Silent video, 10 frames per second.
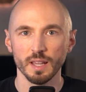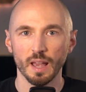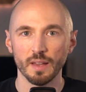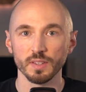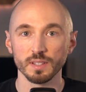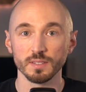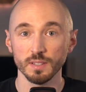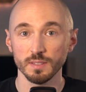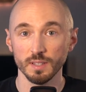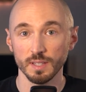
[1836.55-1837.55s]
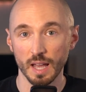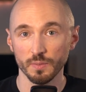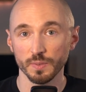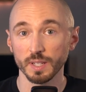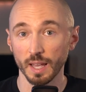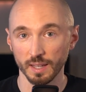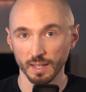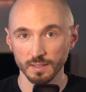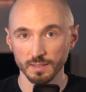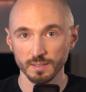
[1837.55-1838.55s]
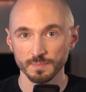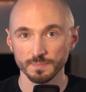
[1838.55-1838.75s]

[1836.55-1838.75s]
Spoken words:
have existed now for decades.